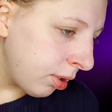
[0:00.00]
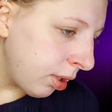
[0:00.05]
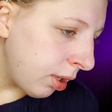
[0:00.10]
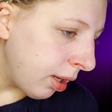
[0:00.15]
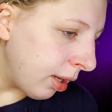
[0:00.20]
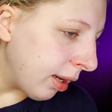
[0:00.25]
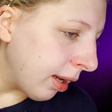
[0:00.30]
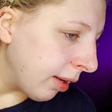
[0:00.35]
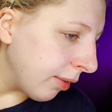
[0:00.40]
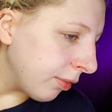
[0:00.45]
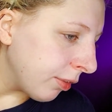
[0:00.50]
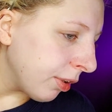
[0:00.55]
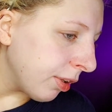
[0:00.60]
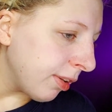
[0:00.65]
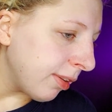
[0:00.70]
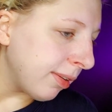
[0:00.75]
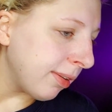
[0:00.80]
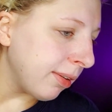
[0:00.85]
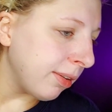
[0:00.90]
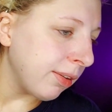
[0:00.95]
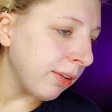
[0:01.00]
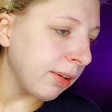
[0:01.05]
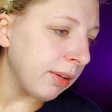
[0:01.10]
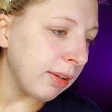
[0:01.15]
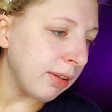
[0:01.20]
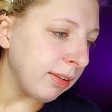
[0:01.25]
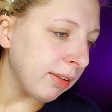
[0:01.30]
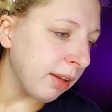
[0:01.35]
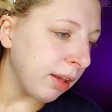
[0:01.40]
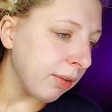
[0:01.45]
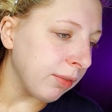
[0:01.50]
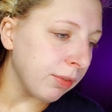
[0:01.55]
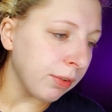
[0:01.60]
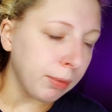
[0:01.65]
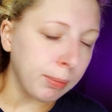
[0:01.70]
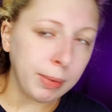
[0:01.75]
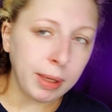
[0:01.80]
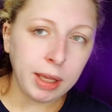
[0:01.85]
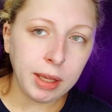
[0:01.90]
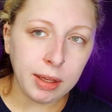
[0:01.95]
And after it sits on the skin for a
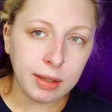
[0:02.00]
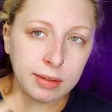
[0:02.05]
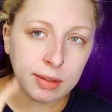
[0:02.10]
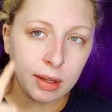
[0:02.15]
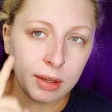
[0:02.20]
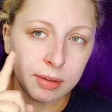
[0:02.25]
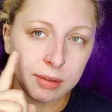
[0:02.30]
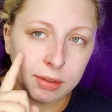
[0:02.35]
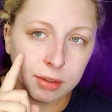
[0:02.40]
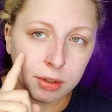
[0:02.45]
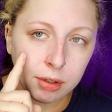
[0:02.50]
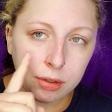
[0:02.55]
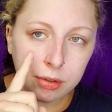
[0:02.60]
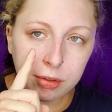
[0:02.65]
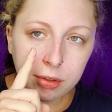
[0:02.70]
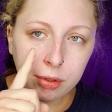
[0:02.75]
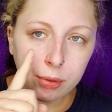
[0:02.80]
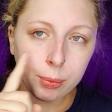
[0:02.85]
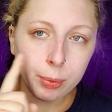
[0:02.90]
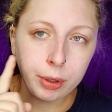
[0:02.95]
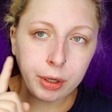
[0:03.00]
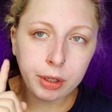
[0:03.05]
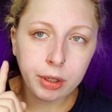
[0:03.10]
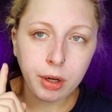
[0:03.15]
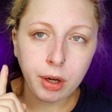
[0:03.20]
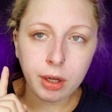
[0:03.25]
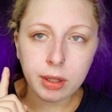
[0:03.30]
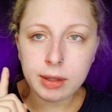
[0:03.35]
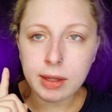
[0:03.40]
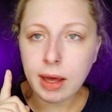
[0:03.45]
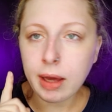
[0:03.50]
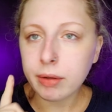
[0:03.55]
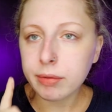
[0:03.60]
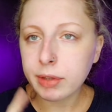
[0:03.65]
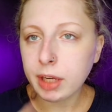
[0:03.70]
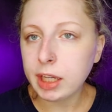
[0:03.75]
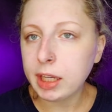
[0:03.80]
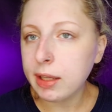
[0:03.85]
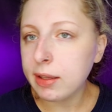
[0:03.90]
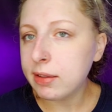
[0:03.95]
minute, it does start to work on that
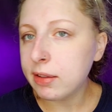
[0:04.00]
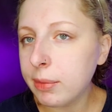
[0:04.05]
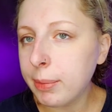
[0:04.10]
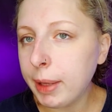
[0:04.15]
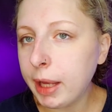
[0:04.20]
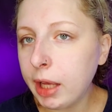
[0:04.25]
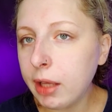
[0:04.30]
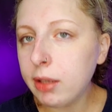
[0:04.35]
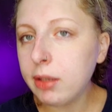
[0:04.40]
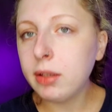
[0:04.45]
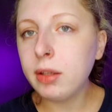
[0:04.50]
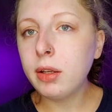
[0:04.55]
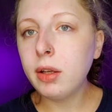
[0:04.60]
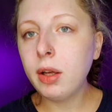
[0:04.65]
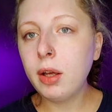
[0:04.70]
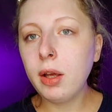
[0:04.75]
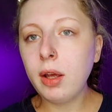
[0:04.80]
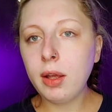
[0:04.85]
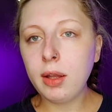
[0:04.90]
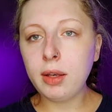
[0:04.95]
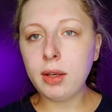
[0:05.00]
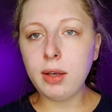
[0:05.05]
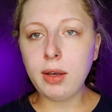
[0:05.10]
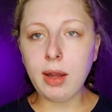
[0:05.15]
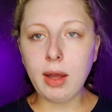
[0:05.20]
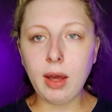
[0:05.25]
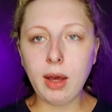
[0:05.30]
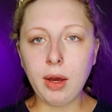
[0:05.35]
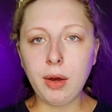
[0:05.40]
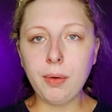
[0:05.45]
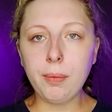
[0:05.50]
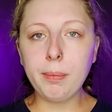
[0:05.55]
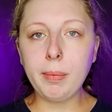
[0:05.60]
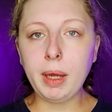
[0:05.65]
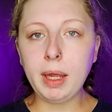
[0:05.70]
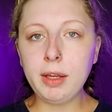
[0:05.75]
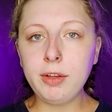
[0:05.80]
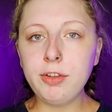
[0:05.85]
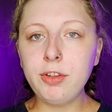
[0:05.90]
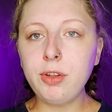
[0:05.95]
redness a bit. Now,
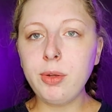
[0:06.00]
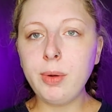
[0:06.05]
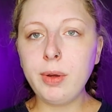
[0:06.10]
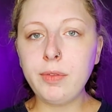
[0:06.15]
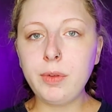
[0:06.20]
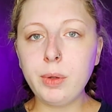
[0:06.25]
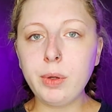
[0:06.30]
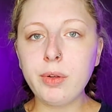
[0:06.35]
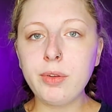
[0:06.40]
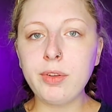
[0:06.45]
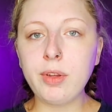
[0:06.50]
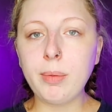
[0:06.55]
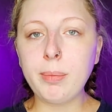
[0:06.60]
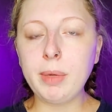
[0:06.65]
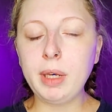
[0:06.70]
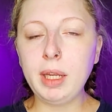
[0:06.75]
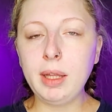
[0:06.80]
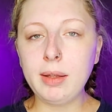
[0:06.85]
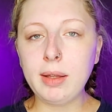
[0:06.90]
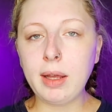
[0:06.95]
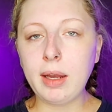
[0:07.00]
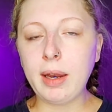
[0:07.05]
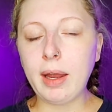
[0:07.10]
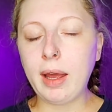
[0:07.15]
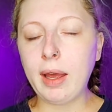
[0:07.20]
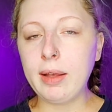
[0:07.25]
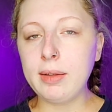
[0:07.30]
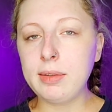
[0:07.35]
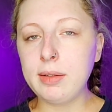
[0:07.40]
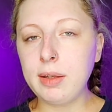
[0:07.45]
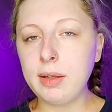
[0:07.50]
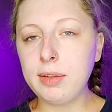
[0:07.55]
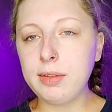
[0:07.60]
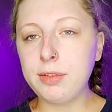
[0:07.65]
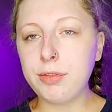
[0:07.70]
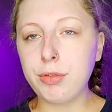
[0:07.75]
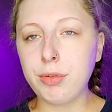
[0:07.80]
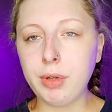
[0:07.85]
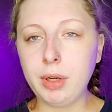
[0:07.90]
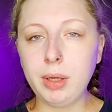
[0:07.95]
mind you, if you're somebody that has
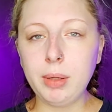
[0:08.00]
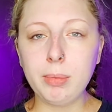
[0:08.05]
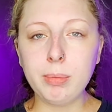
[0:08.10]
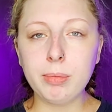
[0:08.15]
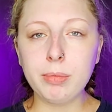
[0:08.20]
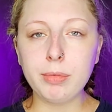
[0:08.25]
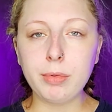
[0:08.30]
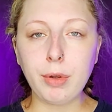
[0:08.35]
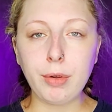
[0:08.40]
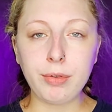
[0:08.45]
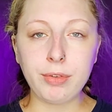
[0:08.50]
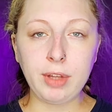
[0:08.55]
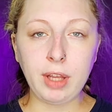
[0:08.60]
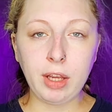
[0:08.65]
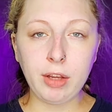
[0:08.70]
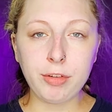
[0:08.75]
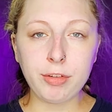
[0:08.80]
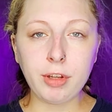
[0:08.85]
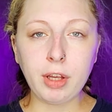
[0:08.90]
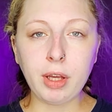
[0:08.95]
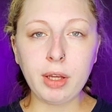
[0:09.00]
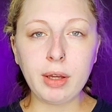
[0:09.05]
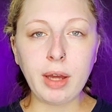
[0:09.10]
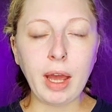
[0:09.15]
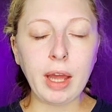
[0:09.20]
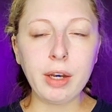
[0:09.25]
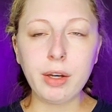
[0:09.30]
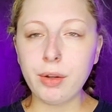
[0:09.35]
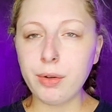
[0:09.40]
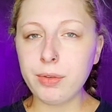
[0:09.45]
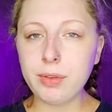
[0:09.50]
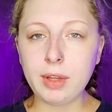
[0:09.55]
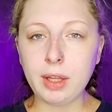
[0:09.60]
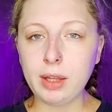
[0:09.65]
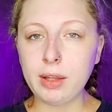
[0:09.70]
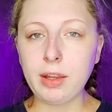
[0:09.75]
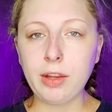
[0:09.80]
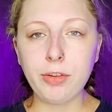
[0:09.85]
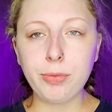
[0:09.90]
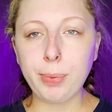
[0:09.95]
extreme rosacea, I don't
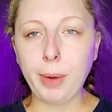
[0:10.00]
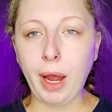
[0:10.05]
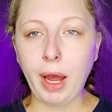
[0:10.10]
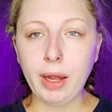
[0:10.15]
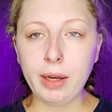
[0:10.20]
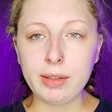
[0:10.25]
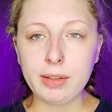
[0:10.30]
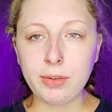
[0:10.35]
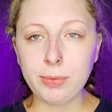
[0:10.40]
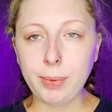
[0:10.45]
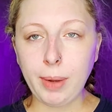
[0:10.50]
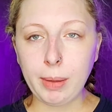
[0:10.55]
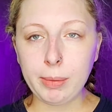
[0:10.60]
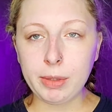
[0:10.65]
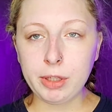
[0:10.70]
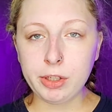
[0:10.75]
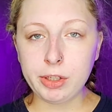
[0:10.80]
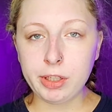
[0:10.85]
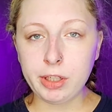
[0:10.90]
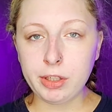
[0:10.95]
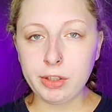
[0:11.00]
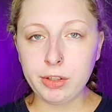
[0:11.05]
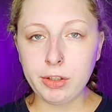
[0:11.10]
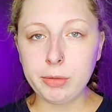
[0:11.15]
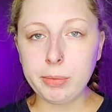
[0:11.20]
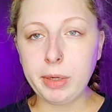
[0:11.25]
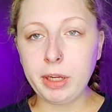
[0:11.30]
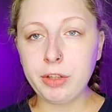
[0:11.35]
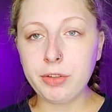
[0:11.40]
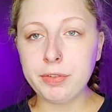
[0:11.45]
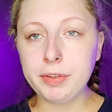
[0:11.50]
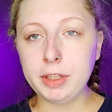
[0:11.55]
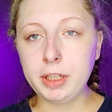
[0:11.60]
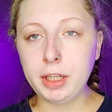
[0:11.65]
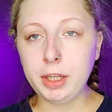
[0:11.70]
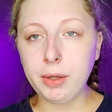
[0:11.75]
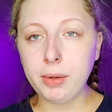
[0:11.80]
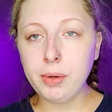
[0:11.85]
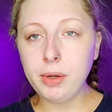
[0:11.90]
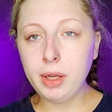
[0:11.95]
think this product is probably going to do much for
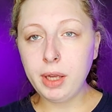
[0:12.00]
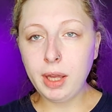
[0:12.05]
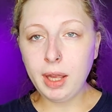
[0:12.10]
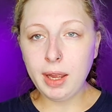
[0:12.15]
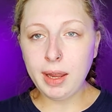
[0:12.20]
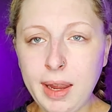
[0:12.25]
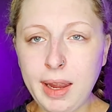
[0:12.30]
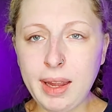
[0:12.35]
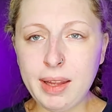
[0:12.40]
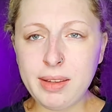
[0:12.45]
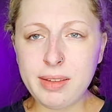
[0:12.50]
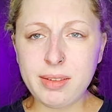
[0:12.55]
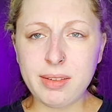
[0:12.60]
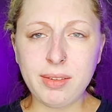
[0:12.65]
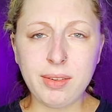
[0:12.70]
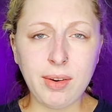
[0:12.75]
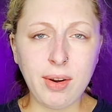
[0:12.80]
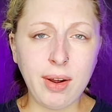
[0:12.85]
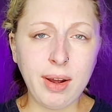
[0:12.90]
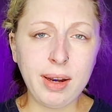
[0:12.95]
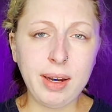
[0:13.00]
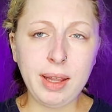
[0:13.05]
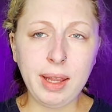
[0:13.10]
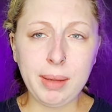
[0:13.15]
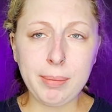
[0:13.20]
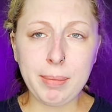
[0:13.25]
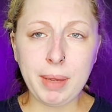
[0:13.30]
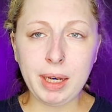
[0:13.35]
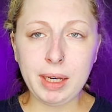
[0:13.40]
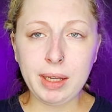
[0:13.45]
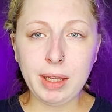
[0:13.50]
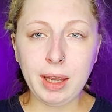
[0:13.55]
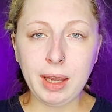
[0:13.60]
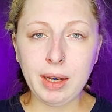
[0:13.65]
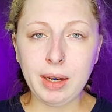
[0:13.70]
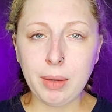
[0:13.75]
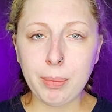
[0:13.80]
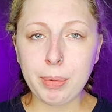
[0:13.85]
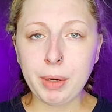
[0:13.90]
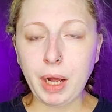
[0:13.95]
you. It's not a
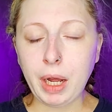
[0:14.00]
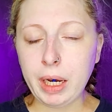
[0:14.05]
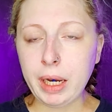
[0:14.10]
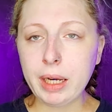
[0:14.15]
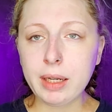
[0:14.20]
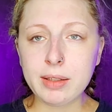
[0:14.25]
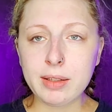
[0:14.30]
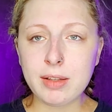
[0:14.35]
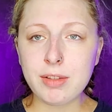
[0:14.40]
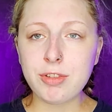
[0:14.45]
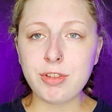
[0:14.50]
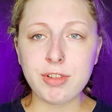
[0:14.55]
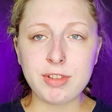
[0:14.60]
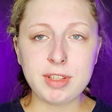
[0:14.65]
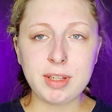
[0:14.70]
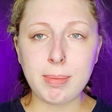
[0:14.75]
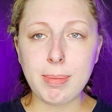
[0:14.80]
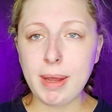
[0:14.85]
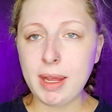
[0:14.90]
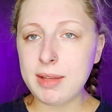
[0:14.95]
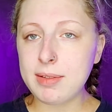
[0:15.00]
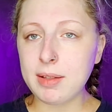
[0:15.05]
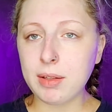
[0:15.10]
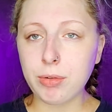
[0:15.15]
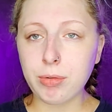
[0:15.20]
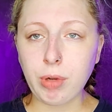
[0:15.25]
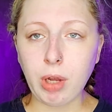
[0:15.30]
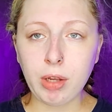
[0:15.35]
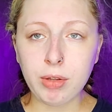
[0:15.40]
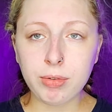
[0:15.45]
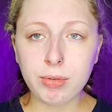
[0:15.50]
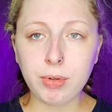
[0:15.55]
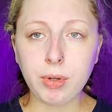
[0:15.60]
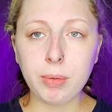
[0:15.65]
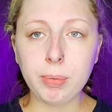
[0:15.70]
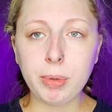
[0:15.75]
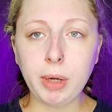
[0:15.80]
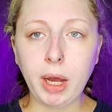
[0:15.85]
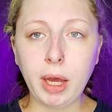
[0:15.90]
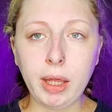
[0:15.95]
medicated product, it's just a basic drugstore
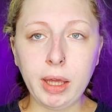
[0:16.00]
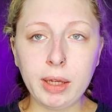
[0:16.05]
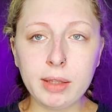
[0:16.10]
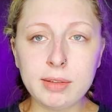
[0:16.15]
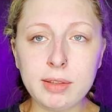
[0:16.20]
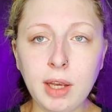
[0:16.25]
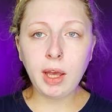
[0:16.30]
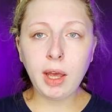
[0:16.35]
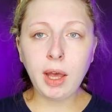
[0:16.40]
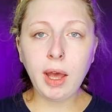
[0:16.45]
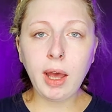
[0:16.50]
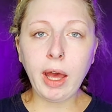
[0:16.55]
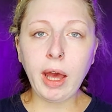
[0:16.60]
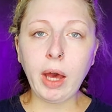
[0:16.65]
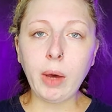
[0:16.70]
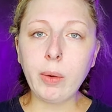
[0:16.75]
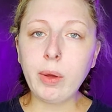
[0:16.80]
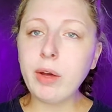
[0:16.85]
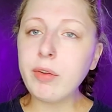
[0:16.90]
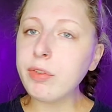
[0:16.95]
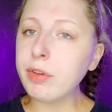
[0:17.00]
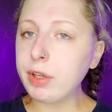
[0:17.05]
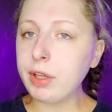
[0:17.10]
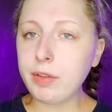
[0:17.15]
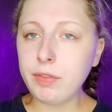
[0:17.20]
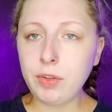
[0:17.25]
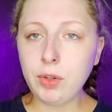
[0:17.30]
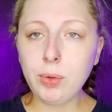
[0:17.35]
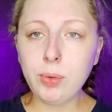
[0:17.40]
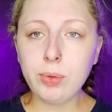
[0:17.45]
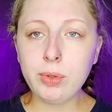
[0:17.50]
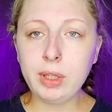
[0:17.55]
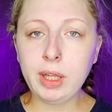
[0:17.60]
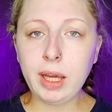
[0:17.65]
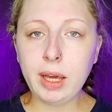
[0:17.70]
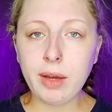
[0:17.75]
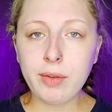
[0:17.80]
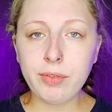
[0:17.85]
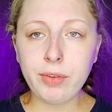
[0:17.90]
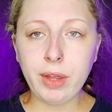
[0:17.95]
product. However, if you only
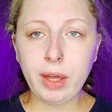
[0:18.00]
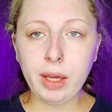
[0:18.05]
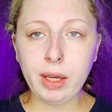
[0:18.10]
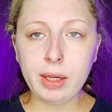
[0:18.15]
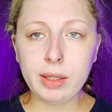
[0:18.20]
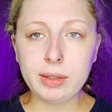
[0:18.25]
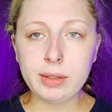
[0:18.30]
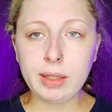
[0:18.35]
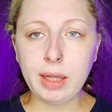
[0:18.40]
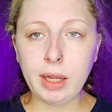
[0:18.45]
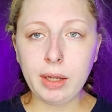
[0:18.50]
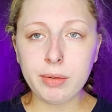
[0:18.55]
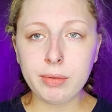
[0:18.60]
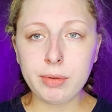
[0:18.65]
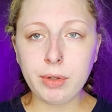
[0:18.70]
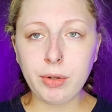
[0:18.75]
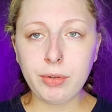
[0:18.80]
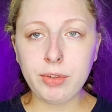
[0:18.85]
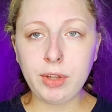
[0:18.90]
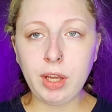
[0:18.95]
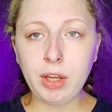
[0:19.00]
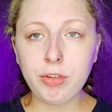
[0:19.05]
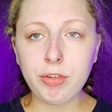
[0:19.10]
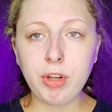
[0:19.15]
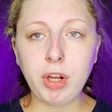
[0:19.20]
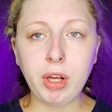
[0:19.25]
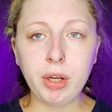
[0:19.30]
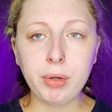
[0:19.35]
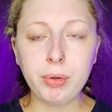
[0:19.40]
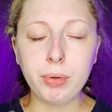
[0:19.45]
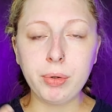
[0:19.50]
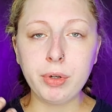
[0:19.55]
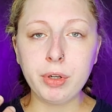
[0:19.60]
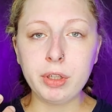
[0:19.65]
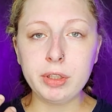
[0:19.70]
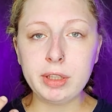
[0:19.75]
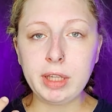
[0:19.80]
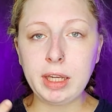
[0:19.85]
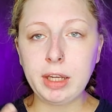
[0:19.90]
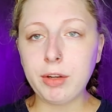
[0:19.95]
have like light rosacea,
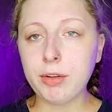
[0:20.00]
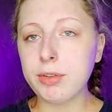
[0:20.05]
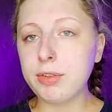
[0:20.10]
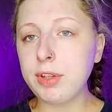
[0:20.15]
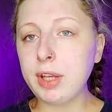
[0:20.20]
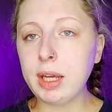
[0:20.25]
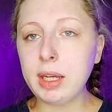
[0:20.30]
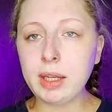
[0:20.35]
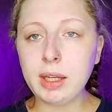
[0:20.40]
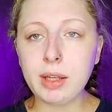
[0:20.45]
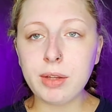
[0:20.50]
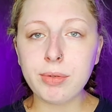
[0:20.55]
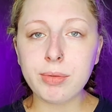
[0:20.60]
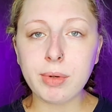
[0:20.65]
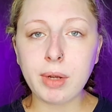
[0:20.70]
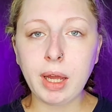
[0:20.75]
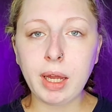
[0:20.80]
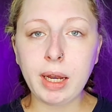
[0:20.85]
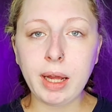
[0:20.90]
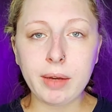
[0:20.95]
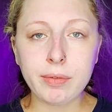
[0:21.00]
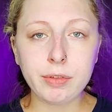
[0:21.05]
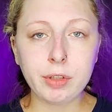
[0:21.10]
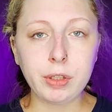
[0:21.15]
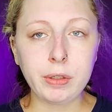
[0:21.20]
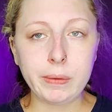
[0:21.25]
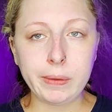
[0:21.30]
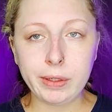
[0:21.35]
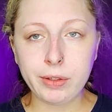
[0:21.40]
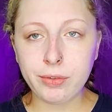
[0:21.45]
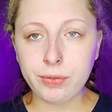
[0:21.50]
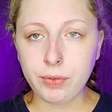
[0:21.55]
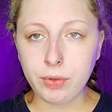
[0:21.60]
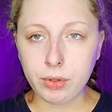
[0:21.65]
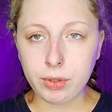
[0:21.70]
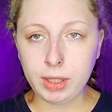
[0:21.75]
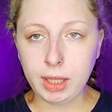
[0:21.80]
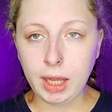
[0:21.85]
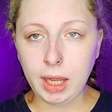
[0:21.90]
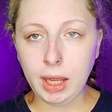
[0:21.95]
or like your skin gets red after you
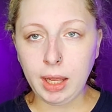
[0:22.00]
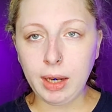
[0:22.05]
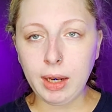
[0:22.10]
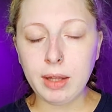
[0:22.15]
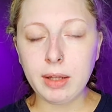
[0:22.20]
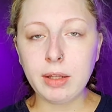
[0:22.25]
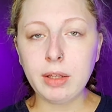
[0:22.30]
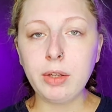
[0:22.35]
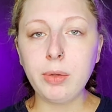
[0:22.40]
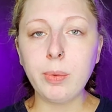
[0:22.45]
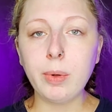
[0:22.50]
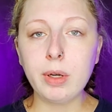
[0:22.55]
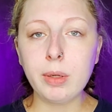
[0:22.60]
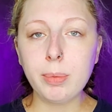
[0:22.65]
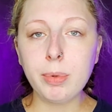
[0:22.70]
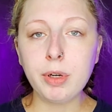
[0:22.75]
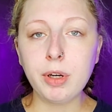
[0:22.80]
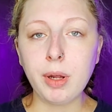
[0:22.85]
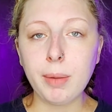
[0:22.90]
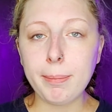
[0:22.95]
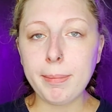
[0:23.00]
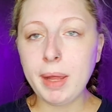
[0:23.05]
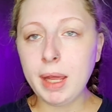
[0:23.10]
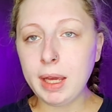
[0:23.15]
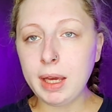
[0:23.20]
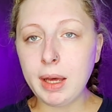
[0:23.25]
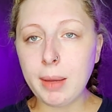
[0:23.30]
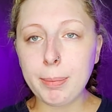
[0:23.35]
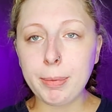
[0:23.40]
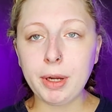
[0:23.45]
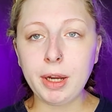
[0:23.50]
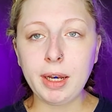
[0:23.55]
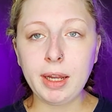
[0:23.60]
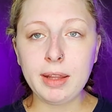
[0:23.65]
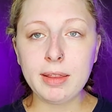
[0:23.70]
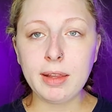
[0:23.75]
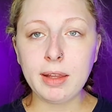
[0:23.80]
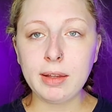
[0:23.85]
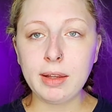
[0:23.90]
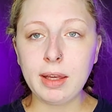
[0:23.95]
exfoliate and then you want to put on makeup or
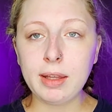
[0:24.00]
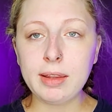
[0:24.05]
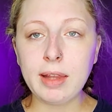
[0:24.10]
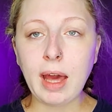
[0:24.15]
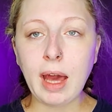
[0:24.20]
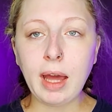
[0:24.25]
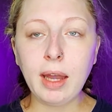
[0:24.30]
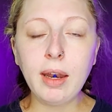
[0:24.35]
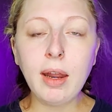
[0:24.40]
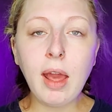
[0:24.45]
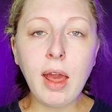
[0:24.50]
anything like that,